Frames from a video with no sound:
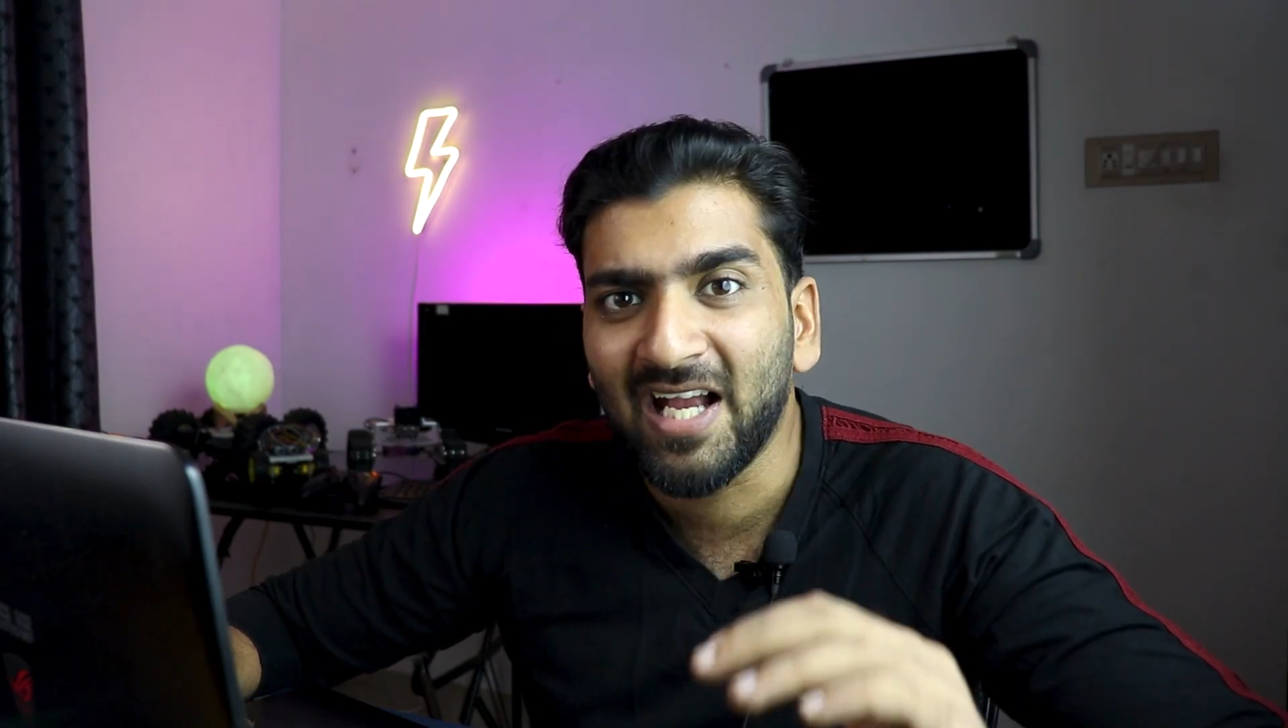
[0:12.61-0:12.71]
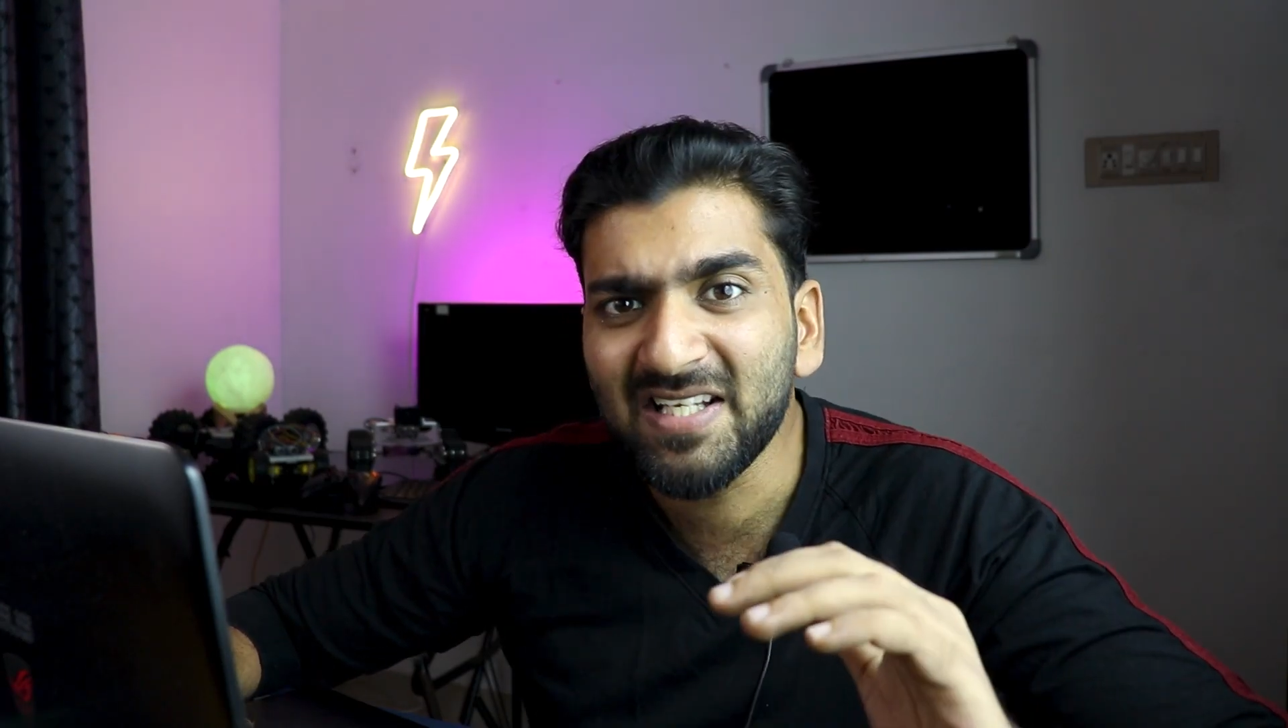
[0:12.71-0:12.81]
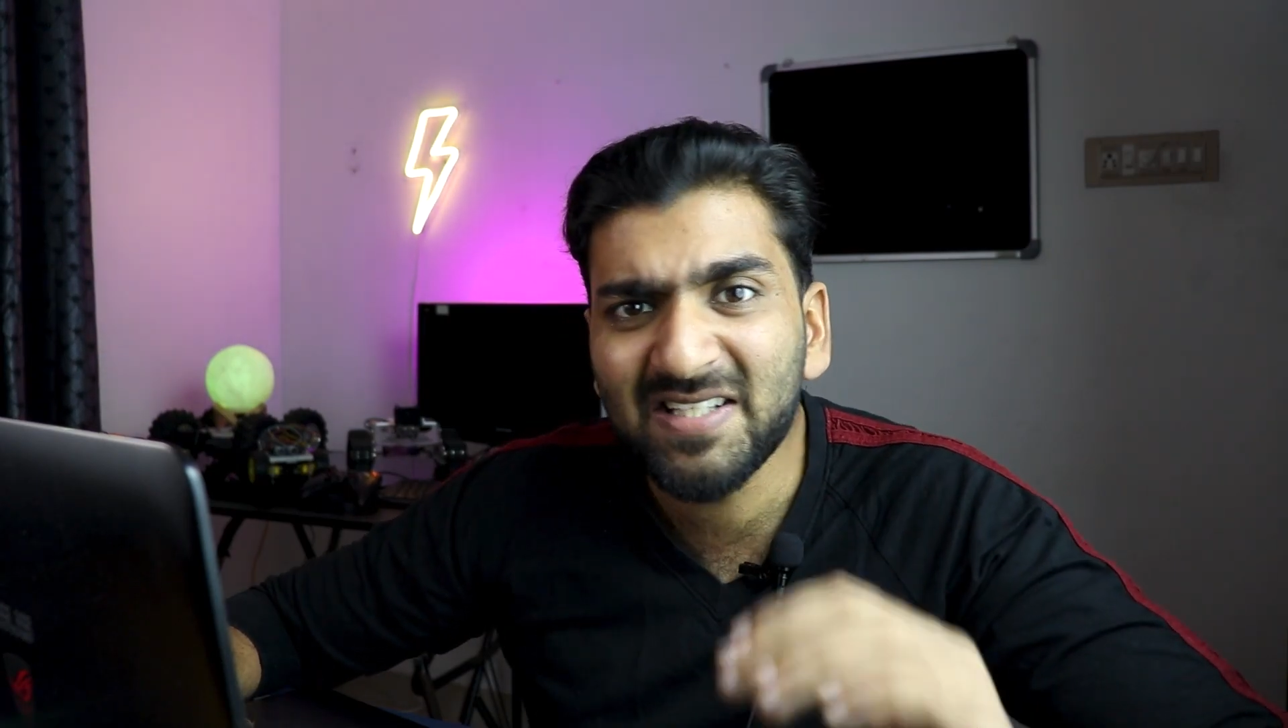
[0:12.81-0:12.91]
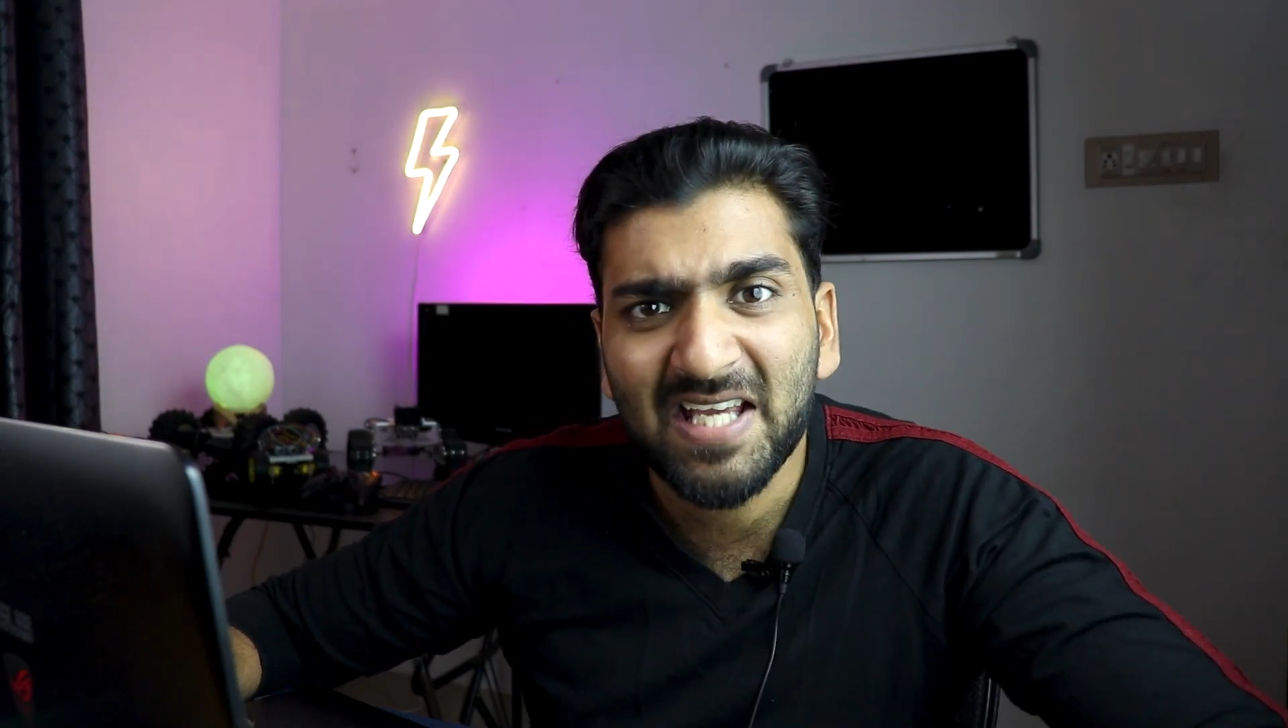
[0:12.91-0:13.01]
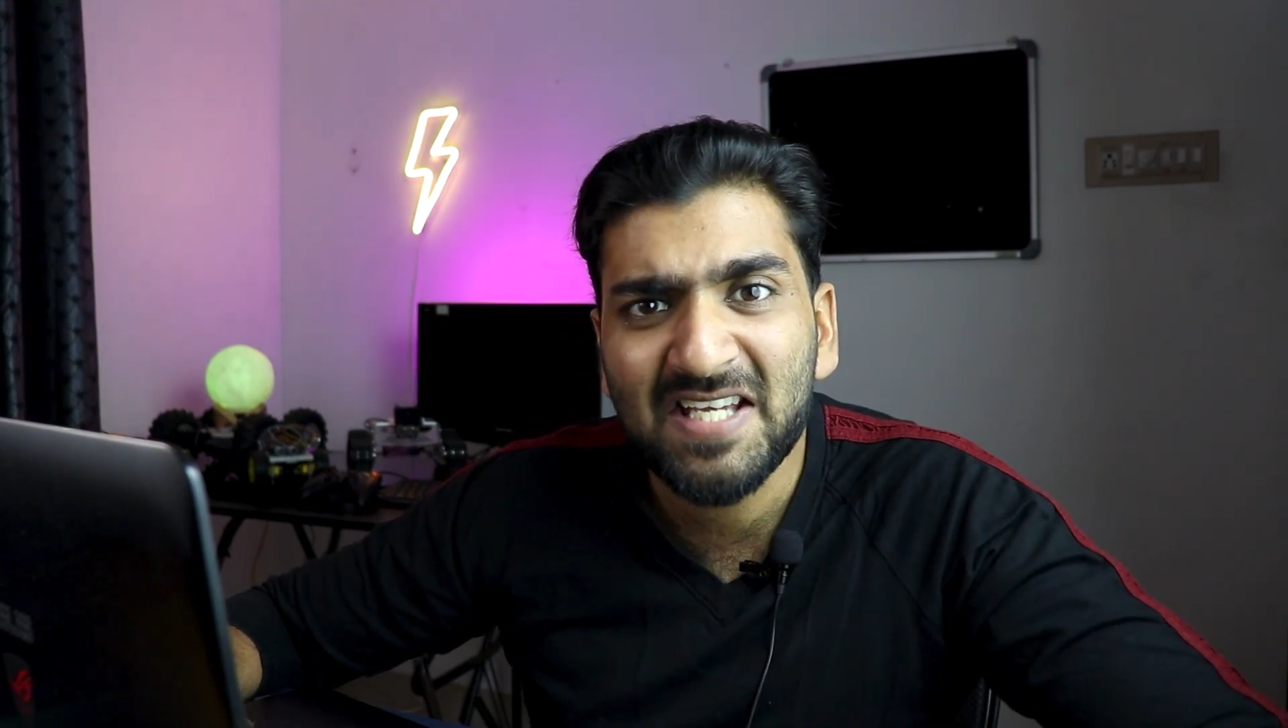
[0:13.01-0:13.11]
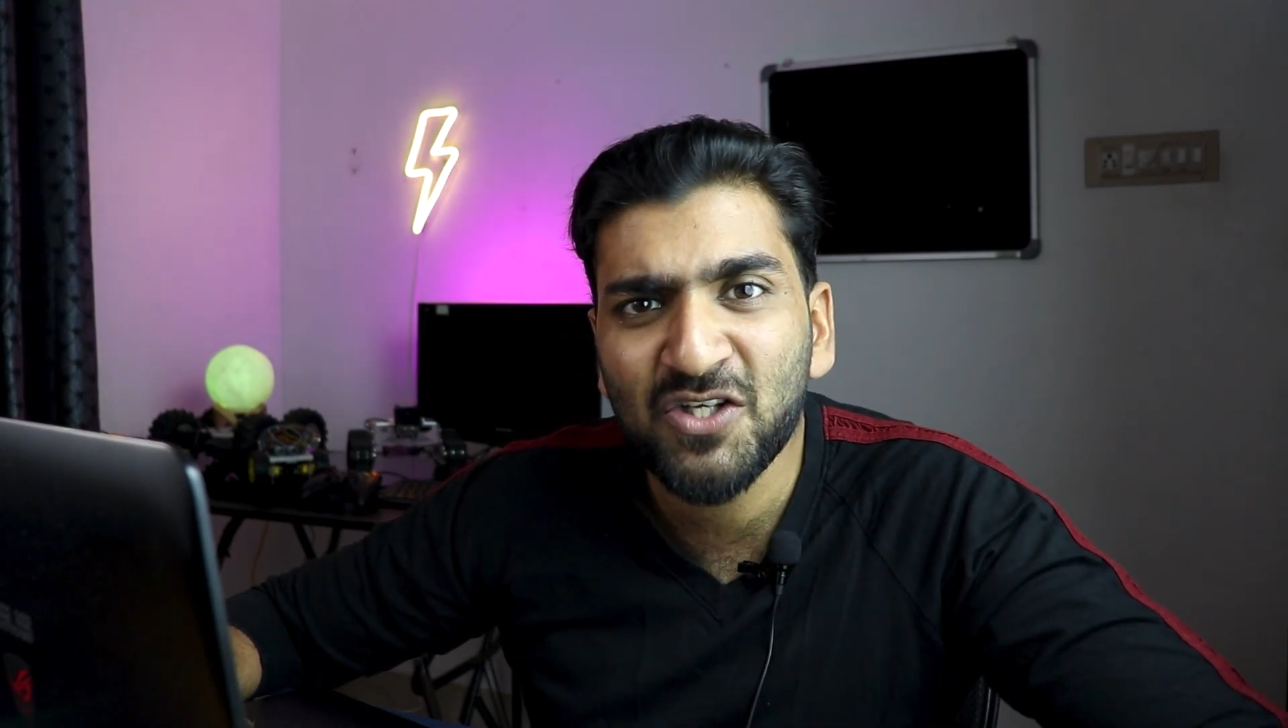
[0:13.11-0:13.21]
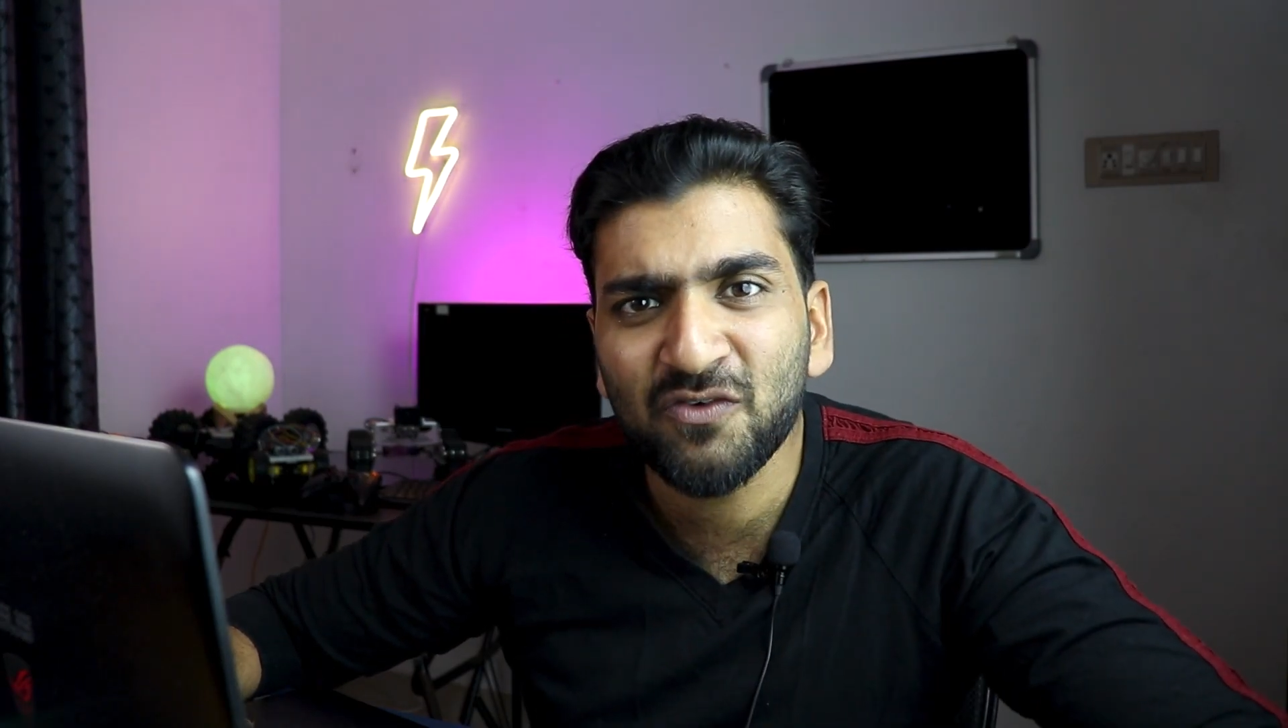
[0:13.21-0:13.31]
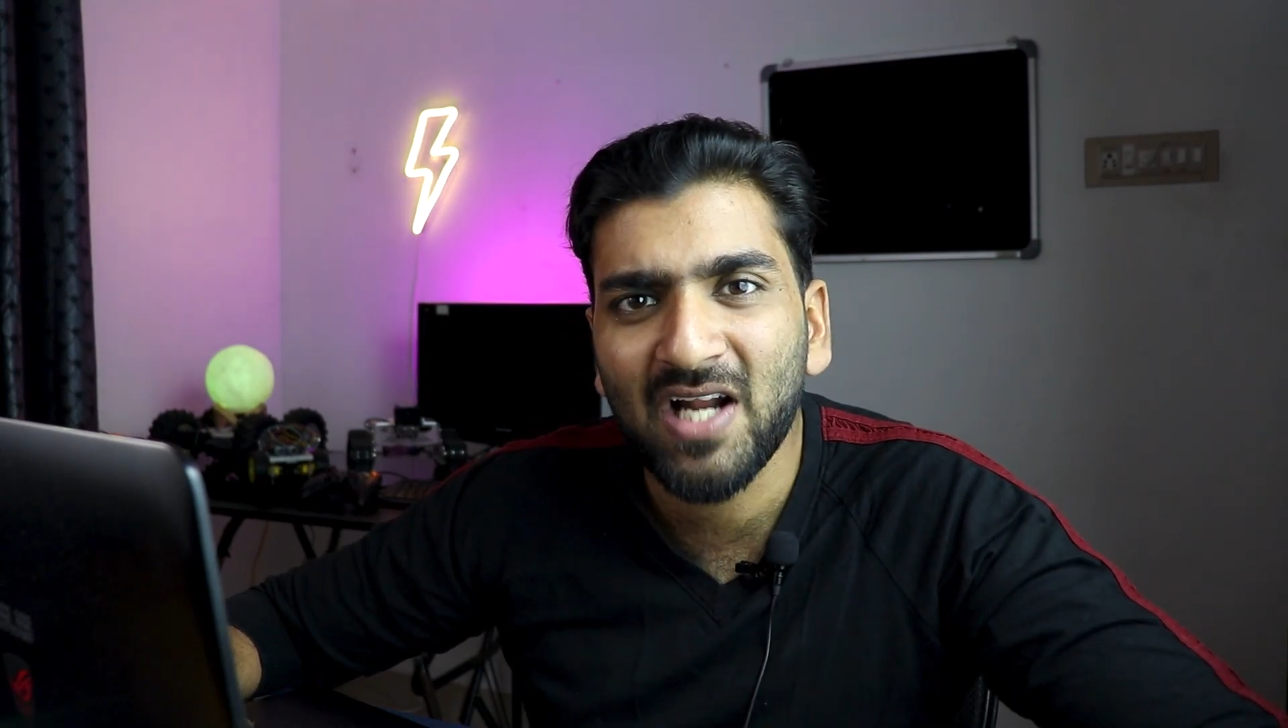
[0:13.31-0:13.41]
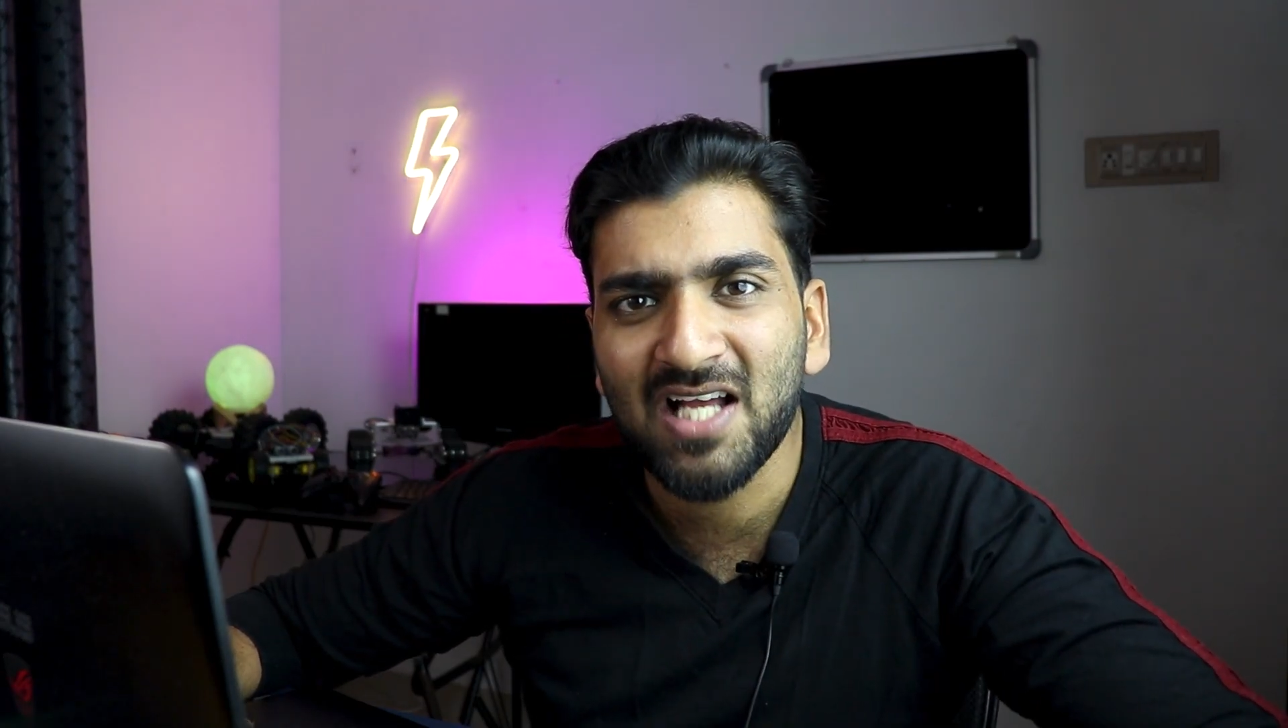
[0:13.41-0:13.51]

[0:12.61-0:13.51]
In the case of